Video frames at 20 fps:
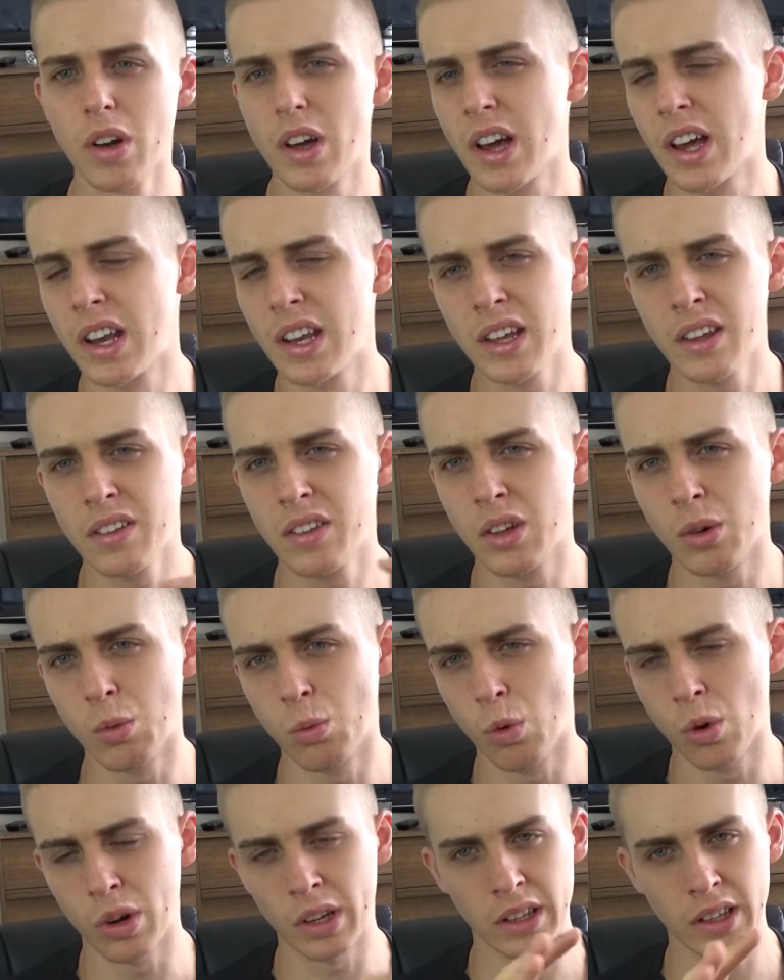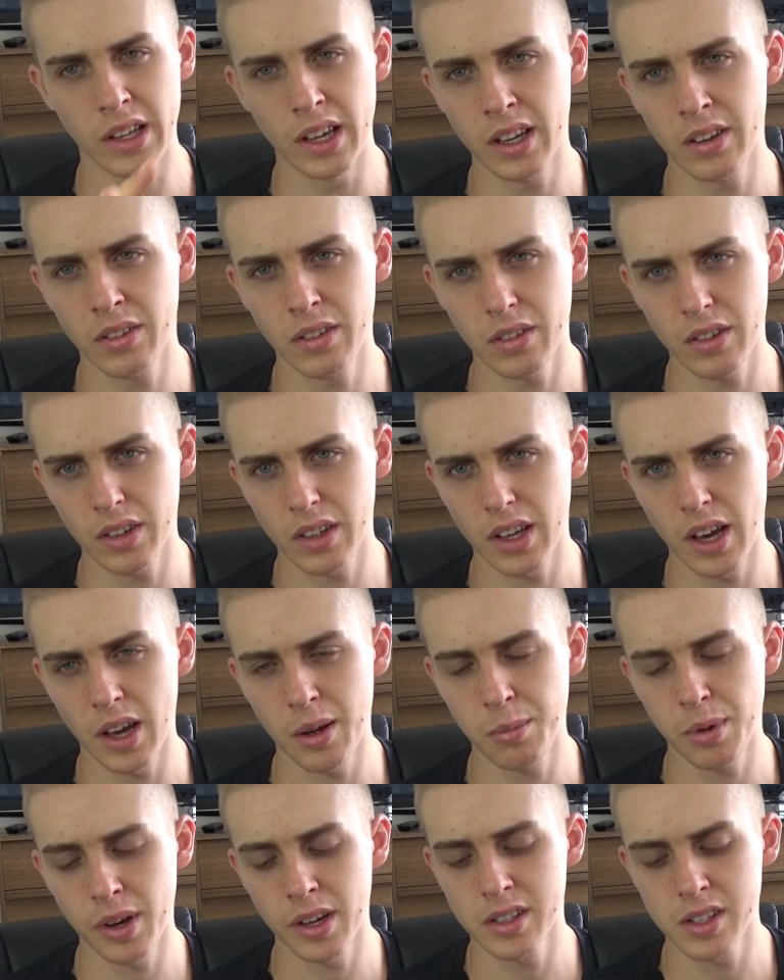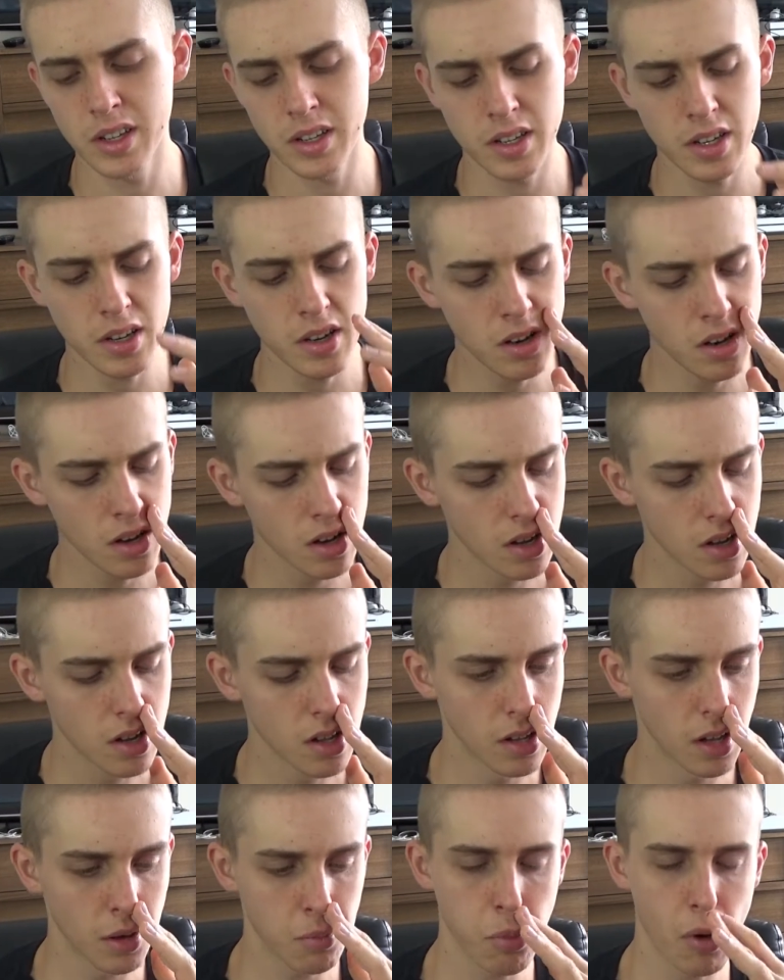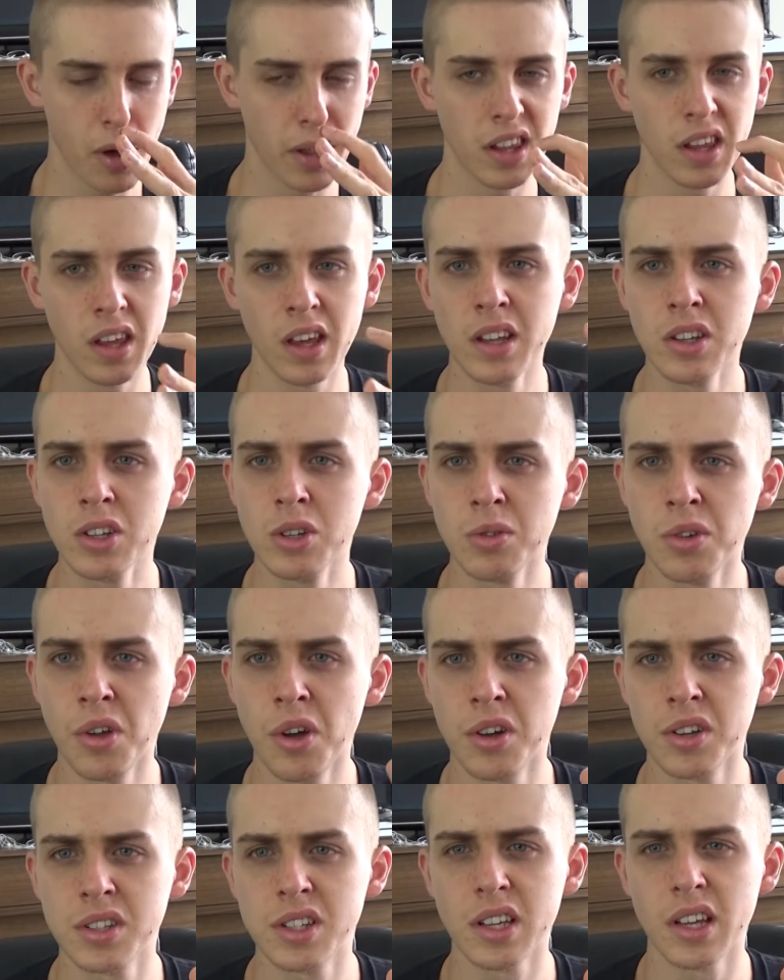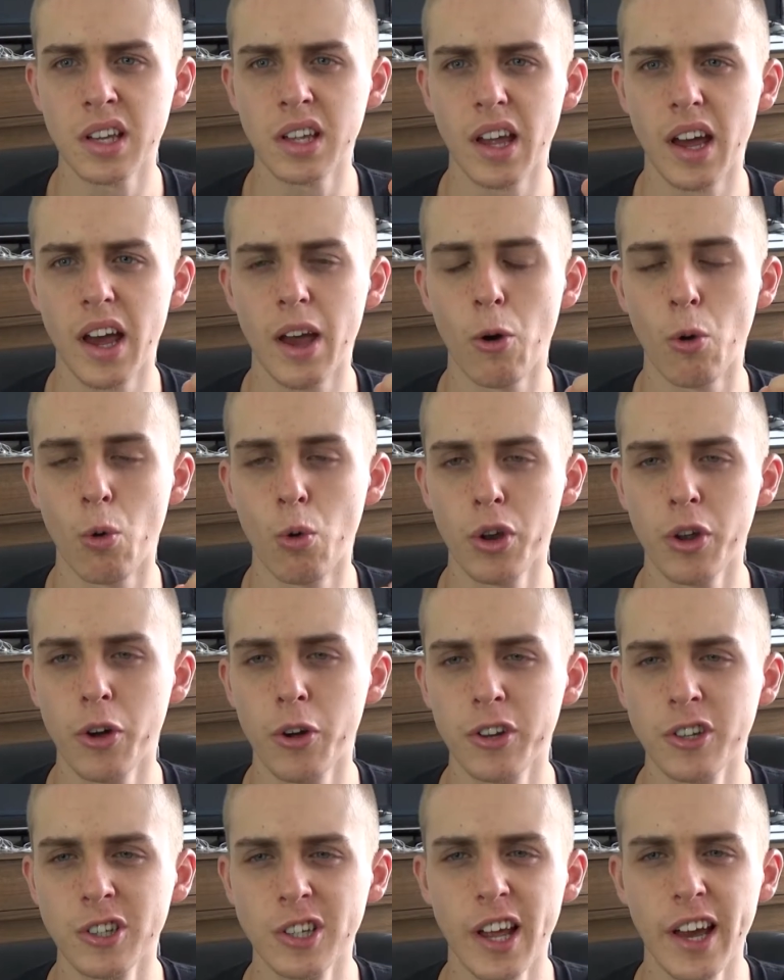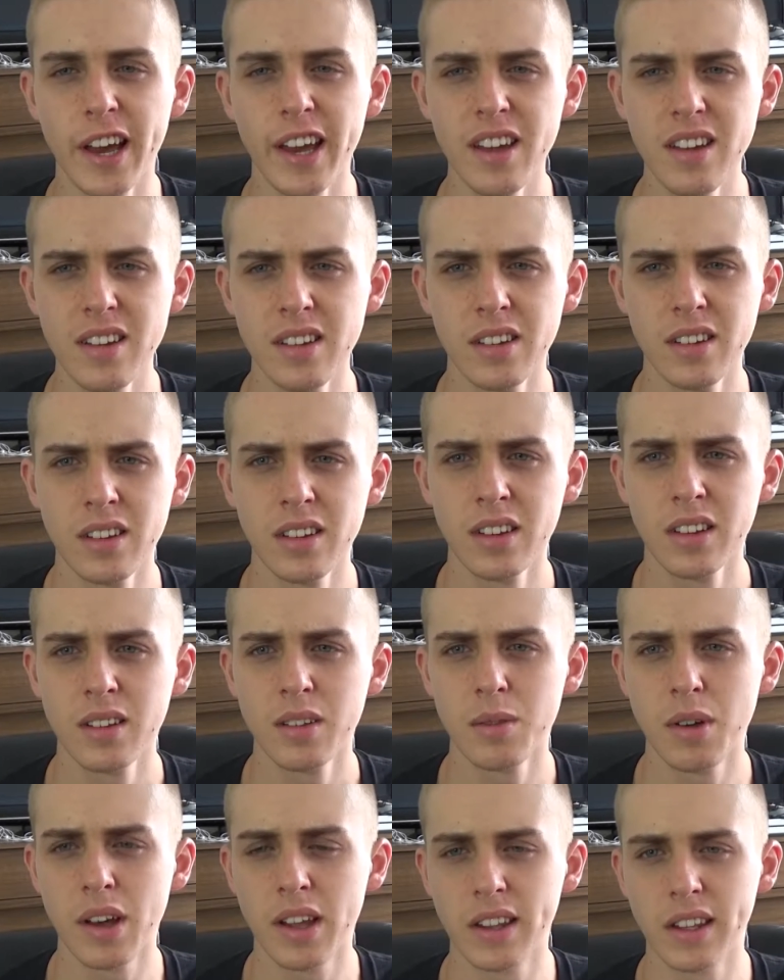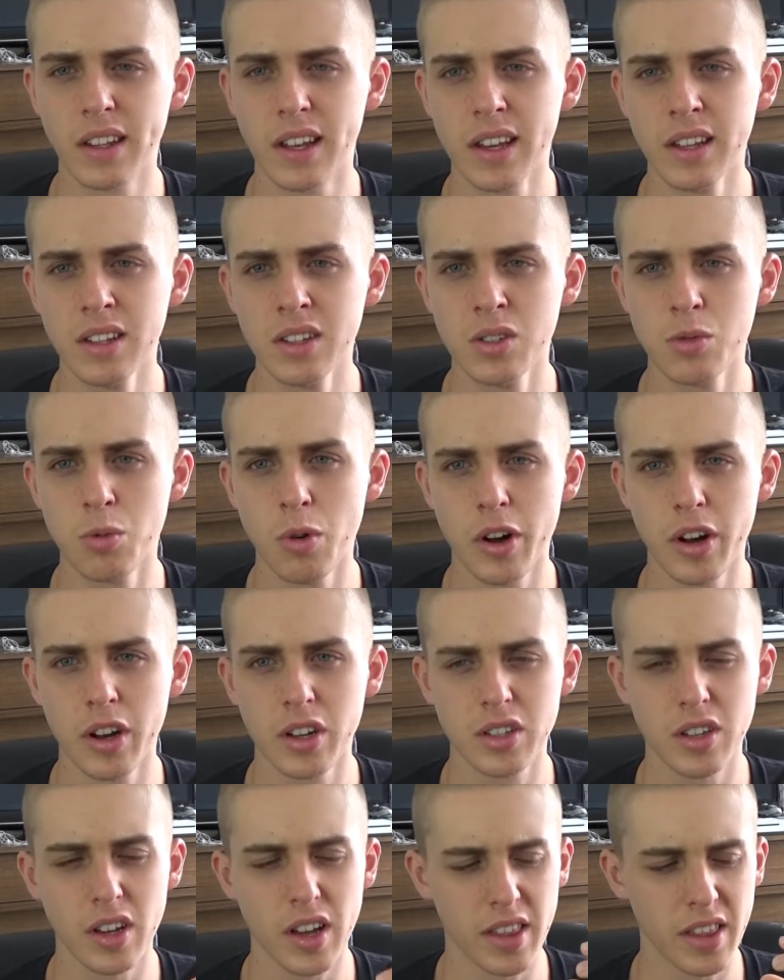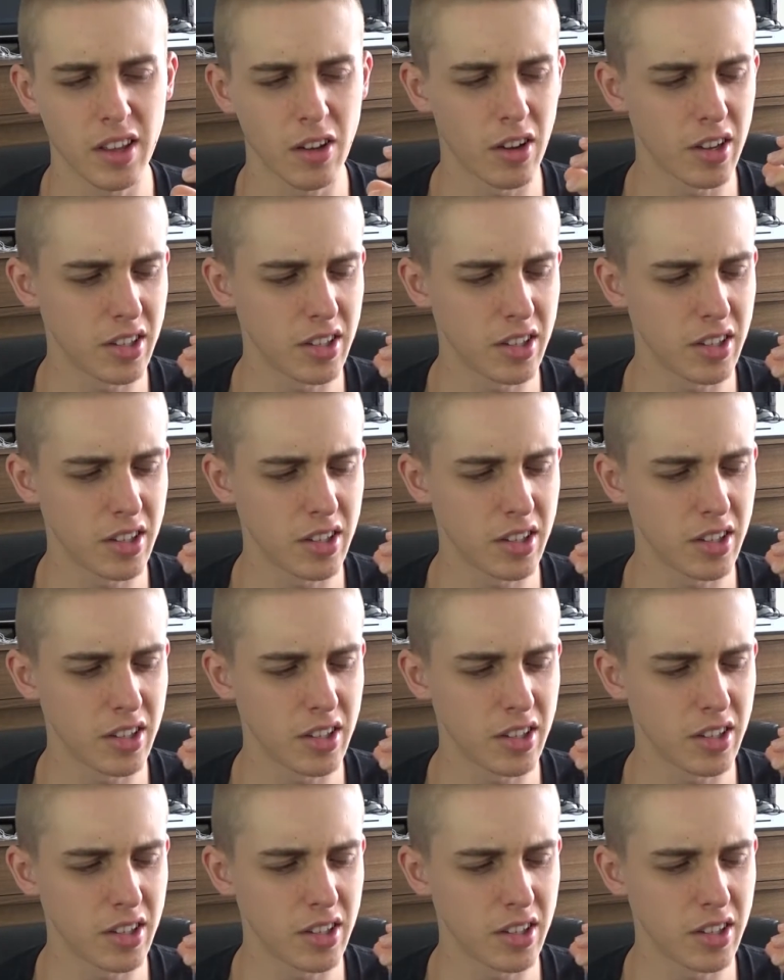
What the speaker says: any of the Walking Dead gameplays I did, like, by the end you notice I get audio delay at the end, where it's like,